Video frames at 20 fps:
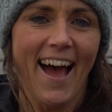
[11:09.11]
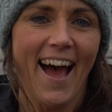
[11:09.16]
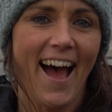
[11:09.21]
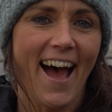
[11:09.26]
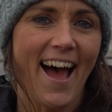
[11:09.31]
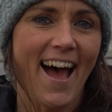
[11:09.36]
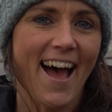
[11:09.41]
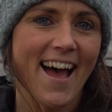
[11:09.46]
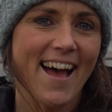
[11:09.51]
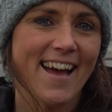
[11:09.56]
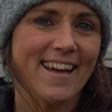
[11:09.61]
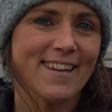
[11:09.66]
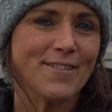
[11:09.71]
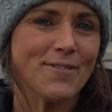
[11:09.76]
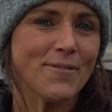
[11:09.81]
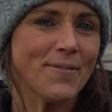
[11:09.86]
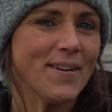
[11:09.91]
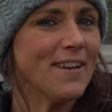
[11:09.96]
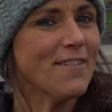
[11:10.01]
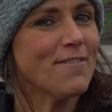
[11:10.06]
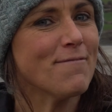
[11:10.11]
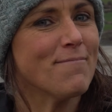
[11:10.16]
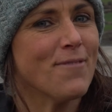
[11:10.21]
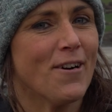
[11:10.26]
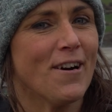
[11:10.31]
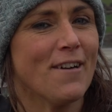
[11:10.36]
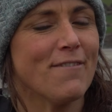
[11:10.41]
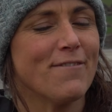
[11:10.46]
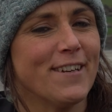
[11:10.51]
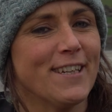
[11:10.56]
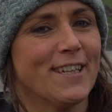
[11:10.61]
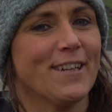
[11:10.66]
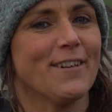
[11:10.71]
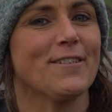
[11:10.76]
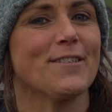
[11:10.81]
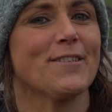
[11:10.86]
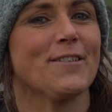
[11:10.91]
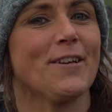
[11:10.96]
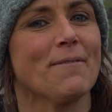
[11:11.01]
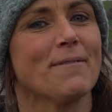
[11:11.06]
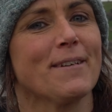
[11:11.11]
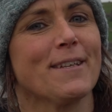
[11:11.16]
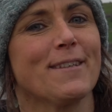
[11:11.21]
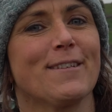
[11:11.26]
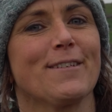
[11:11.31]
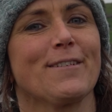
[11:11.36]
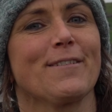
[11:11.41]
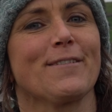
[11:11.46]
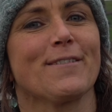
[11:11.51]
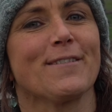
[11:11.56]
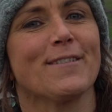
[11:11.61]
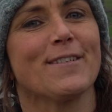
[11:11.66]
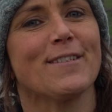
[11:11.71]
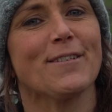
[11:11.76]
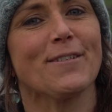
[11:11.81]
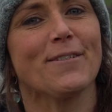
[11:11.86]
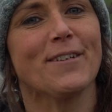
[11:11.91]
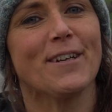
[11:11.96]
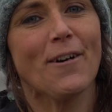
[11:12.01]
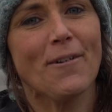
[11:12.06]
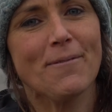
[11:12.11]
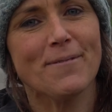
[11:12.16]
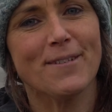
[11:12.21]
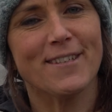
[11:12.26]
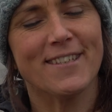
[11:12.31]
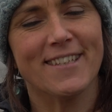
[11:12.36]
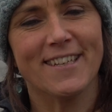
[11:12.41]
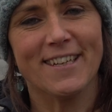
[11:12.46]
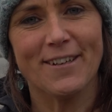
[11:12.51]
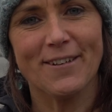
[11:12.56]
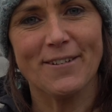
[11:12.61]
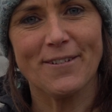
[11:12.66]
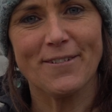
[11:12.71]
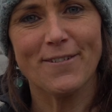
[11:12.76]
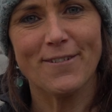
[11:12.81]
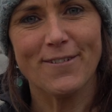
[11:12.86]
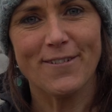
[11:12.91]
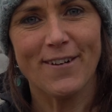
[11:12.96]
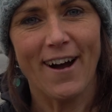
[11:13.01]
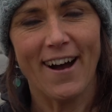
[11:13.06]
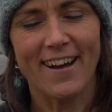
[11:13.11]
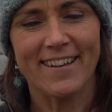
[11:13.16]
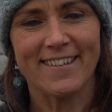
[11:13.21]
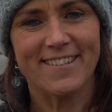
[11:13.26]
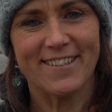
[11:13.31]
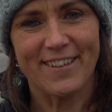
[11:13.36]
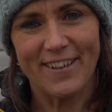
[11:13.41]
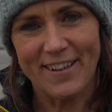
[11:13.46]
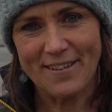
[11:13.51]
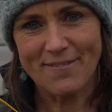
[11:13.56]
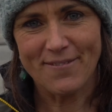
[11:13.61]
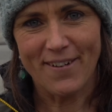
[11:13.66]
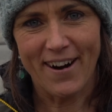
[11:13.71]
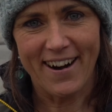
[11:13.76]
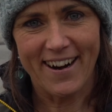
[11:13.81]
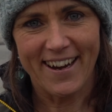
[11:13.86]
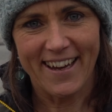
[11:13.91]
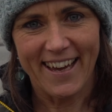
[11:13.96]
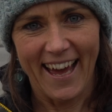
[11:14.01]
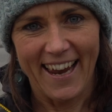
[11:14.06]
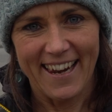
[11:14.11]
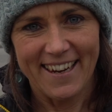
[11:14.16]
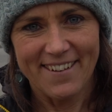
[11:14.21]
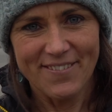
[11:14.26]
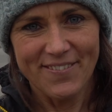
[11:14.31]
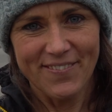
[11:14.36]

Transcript: And we'll have more videos coming soon. So we hope to see you on Scoil again.